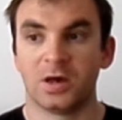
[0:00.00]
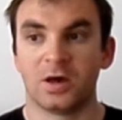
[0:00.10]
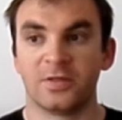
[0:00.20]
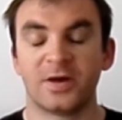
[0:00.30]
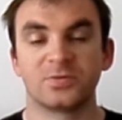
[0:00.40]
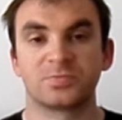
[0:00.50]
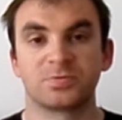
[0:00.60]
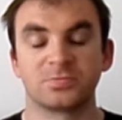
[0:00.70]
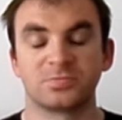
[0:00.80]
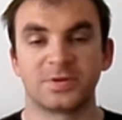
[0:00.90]
that was
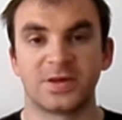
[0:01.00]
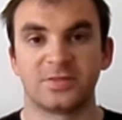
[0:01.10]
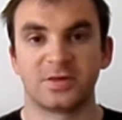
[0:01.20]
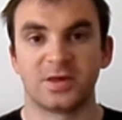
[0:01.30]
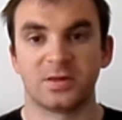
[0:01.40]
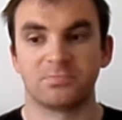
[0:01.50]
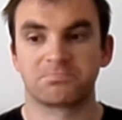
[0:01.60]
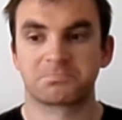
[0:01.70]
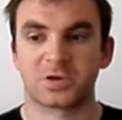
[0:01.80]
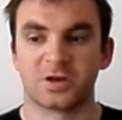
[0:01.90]
probably the
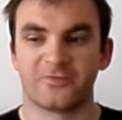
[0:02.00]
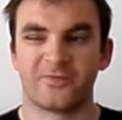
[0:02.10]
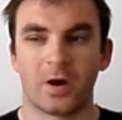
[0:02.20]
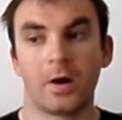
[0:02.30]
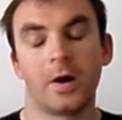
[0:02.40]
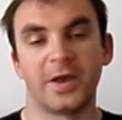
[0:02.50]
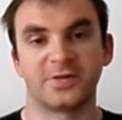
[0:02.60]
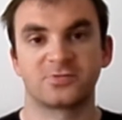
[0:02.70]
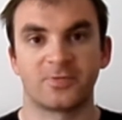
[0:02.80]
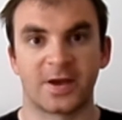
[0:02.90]
kind of
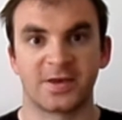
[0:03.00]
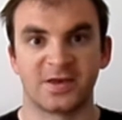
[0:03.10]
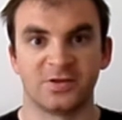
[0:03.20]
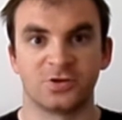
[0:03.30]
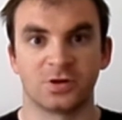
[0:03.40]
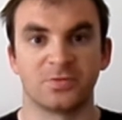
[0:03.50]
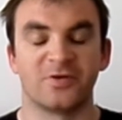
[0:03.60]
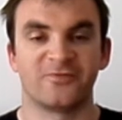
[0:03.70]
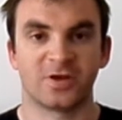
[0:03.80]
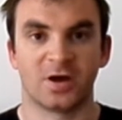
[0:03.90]
highest ranking job
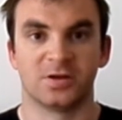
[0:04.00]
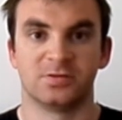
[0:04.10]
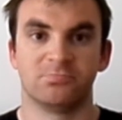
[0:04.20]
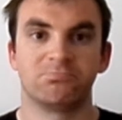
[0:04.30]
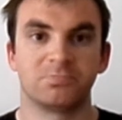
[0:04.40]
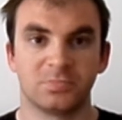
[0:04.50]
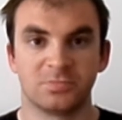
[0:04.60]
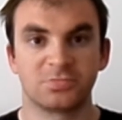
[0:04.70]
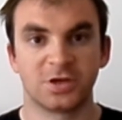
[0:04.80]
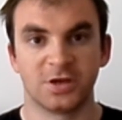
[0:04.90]
I've done
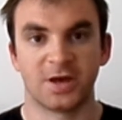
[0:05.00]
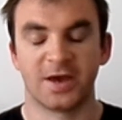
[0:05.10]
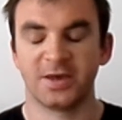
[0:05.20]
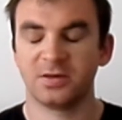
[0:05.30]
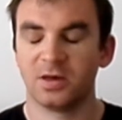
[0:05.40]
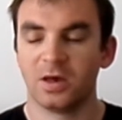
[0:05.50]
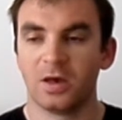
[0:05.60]
to date,